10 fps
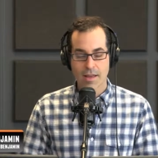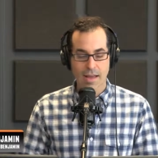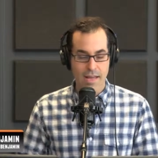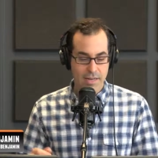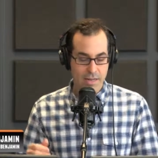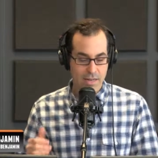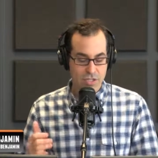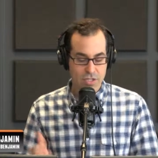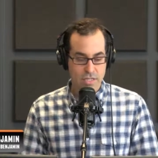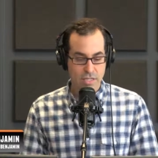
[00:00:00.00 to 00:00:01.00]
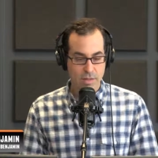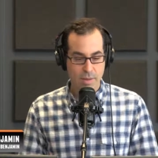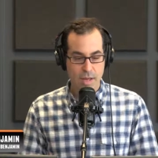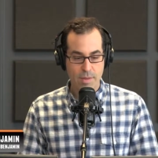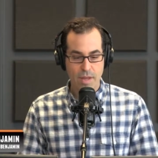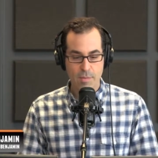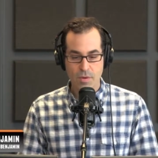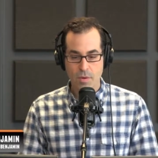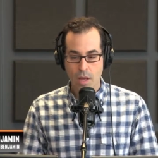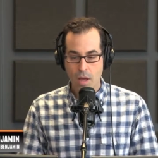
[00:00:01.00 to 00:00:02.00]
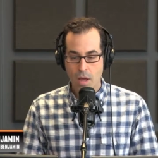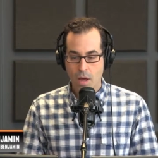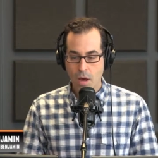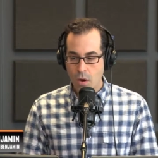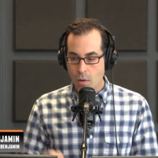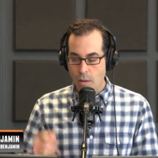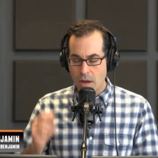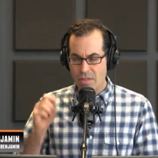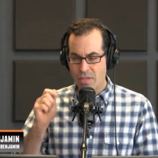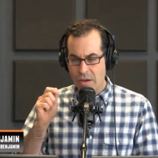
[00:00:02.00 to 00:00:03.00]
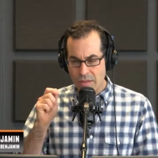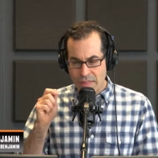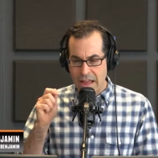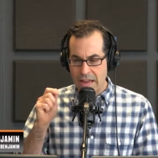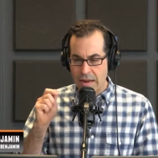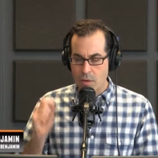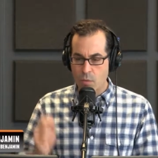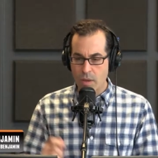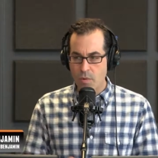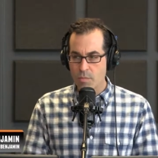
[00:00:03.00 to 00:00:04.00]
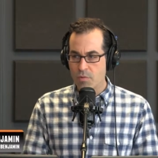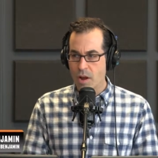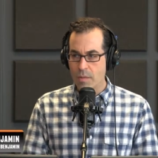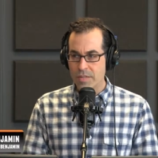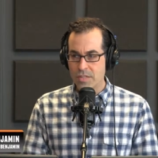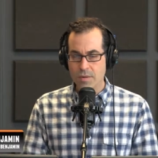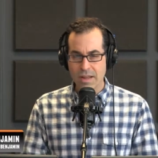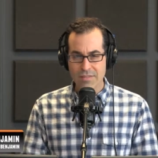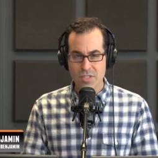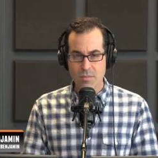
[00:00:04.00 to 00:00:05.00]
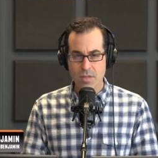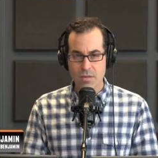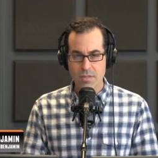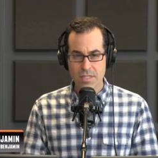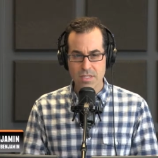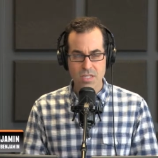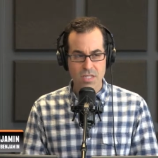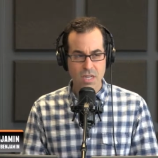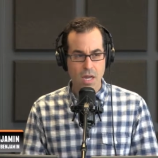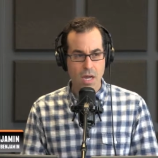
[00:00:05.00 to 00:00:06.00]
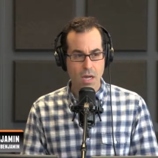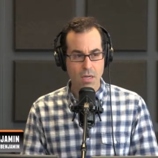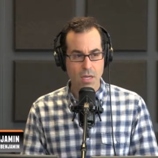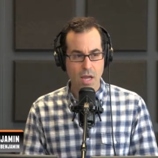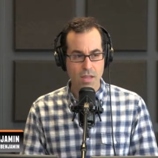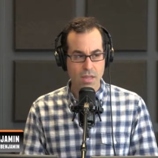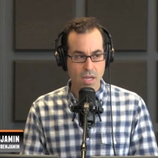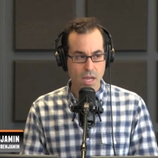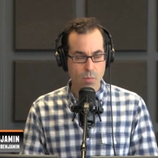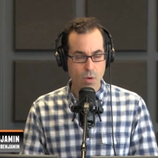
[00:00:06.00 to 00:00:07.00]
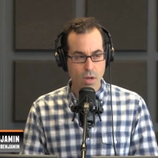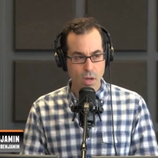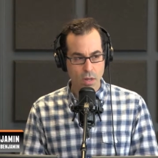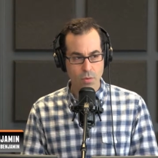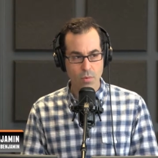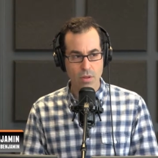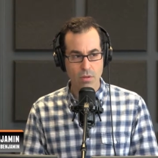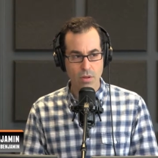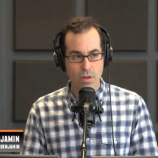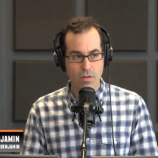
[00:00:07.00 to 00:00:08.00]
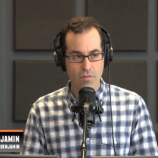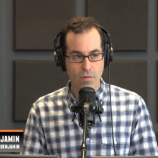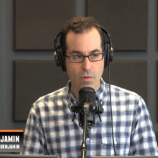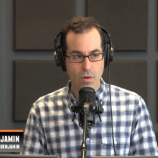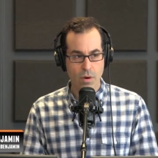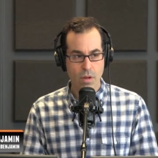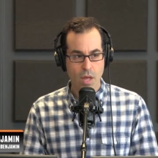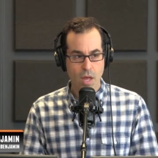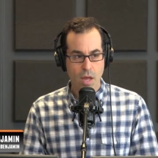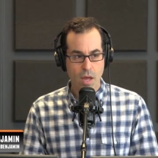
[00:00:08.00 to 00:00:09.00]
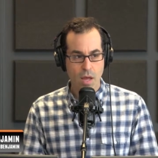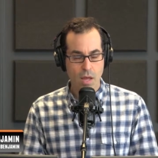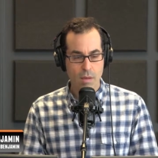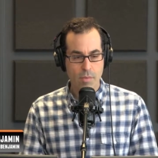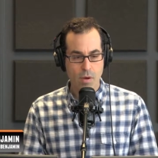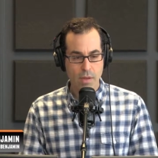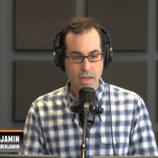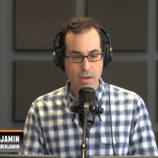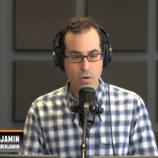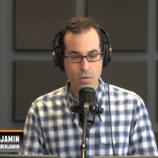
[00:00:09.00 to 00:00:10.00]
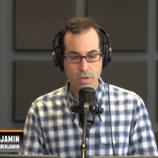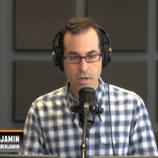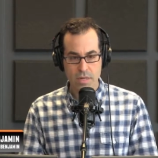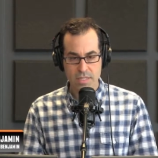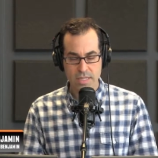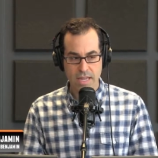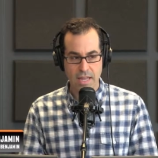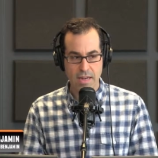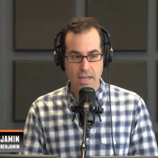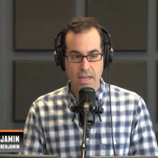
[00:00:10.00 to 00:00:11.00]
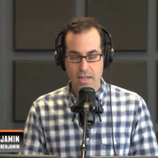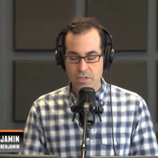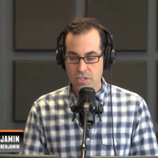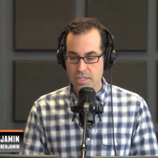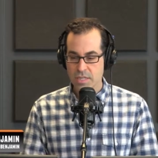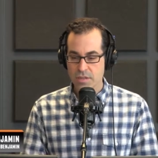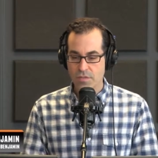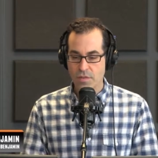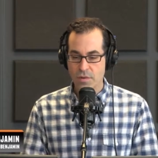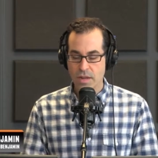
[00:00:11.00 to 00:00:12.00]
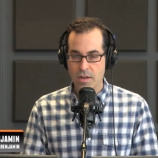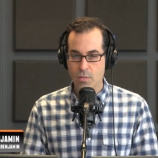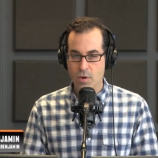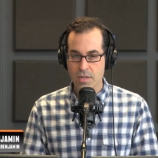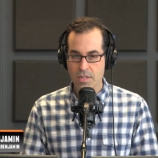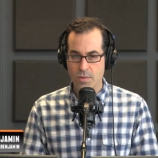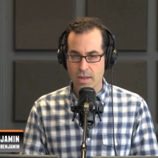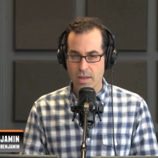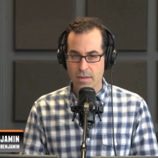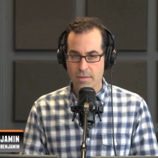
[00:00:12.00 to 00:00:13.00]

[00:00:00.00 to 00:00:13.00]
And she says, "Hello, how may I help you?" "Oh, we probably do have some of those in stock. I think what color were you looking for? Okay, hold on a second." She sets the phone down and walks away.